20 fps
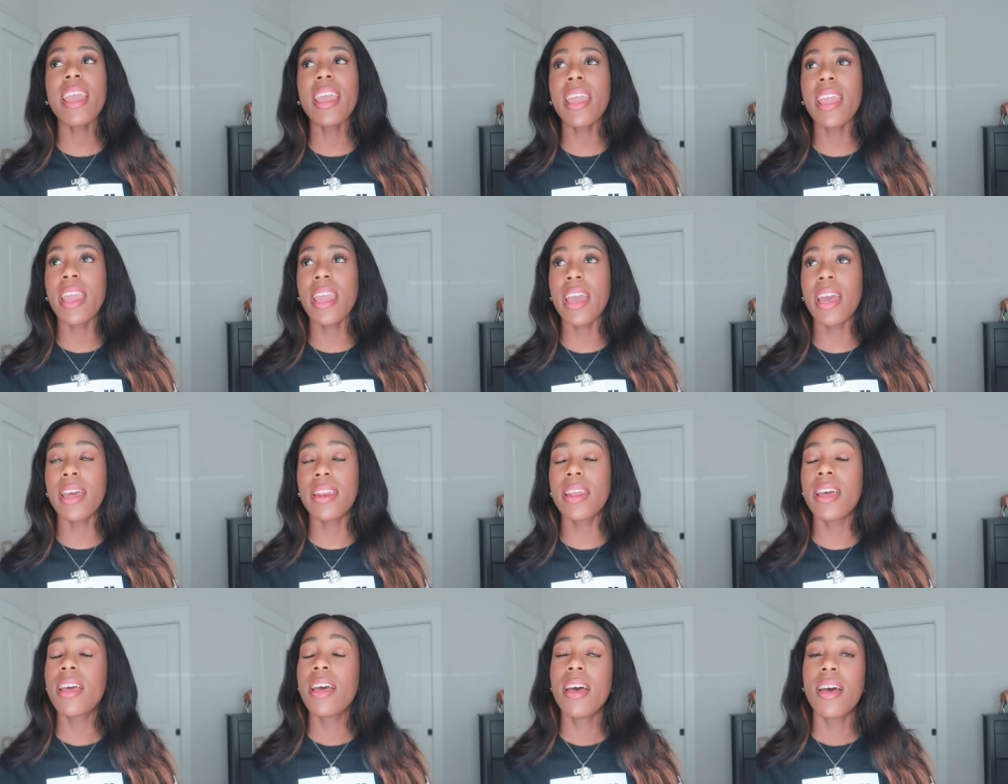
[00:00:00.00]

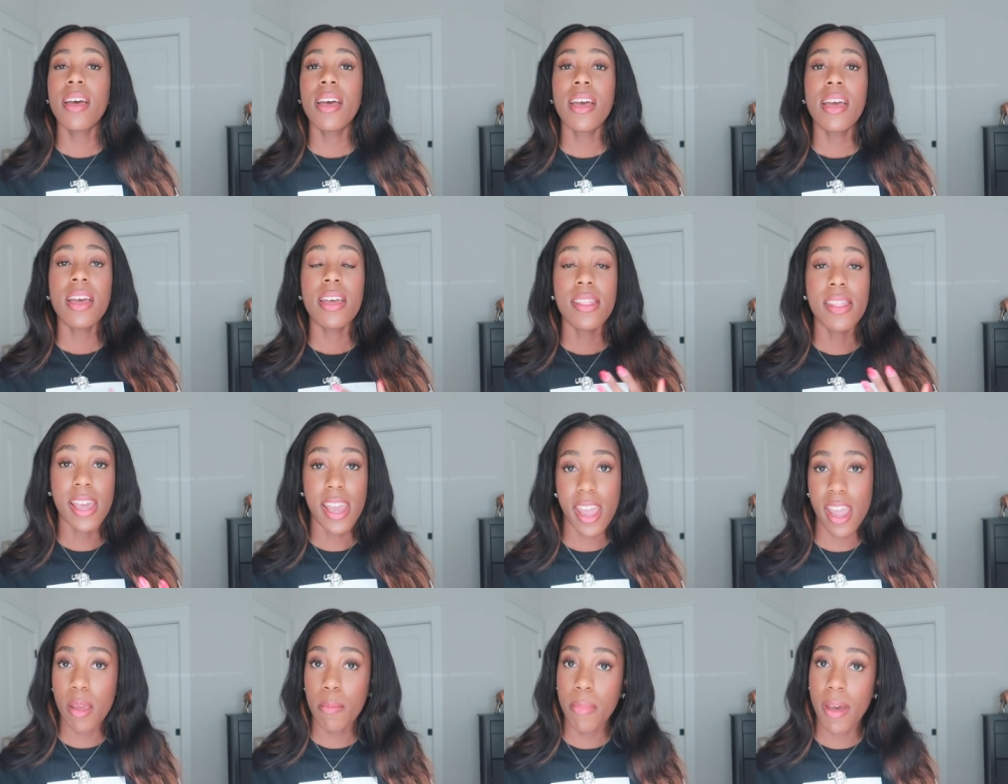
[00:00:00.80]
and they
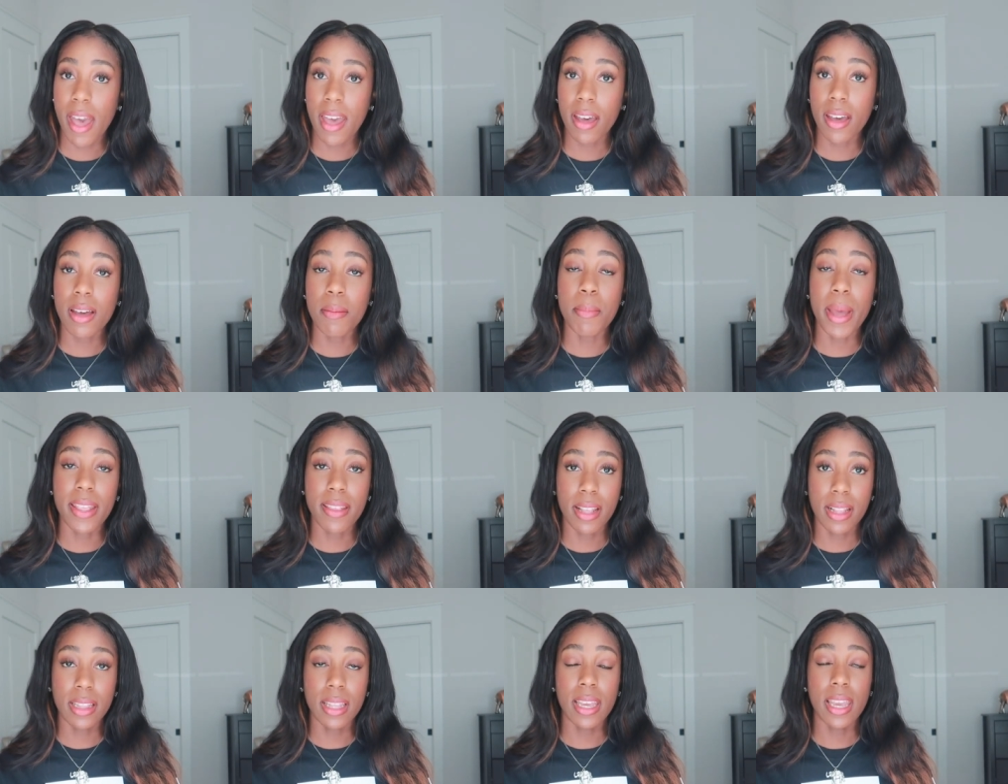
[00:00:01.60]
came back
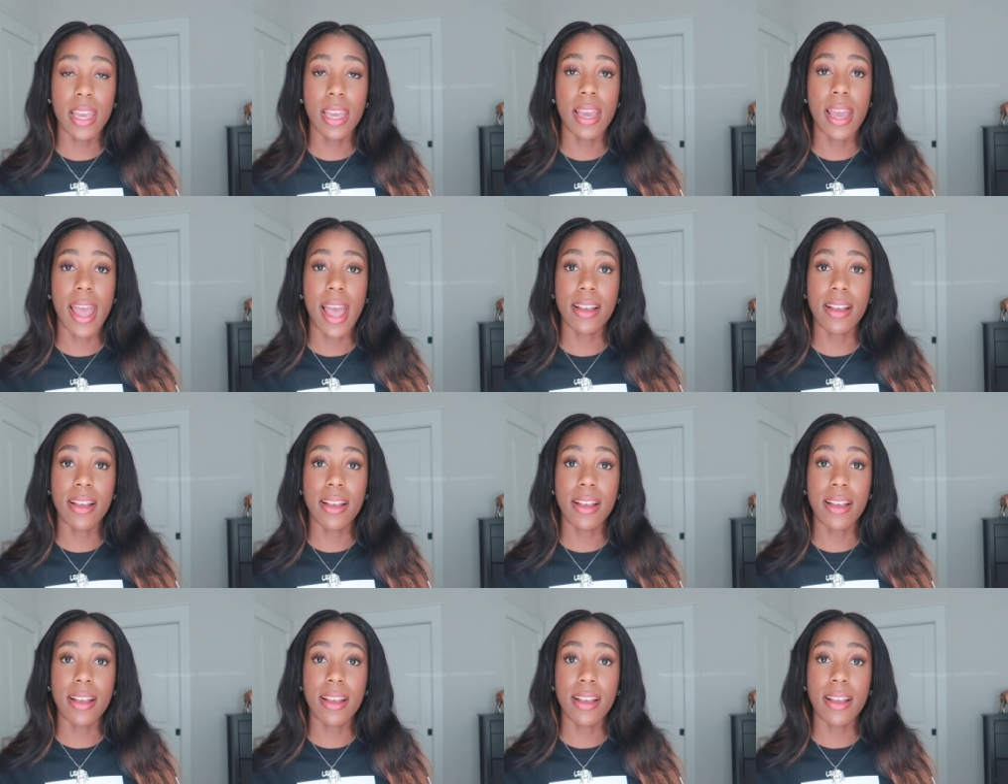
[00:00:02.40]
basically